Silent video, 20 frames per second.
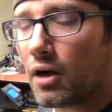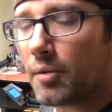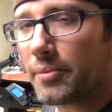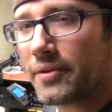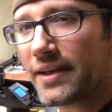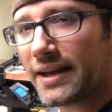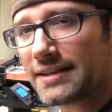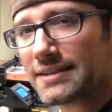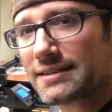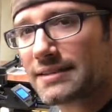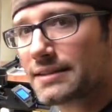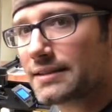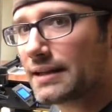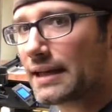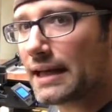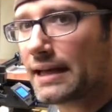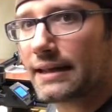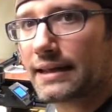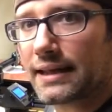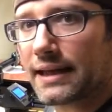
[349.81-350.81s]
But that's
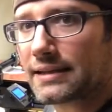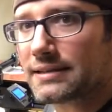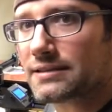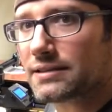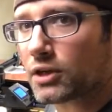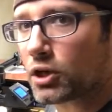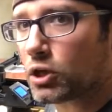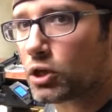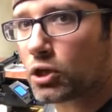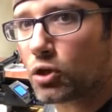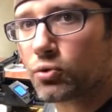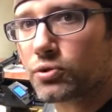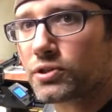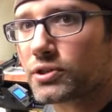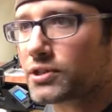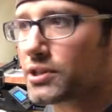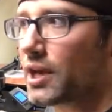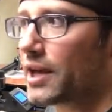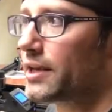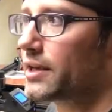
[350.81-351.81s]
the
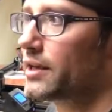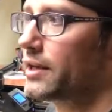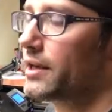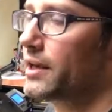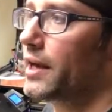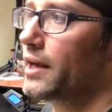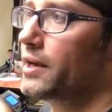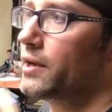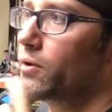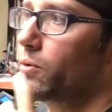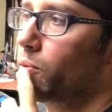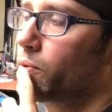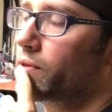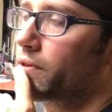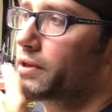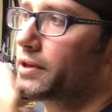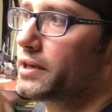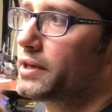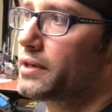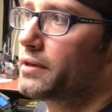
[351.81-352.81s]
closest I could get it
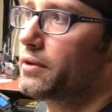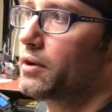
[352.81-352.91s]
with the,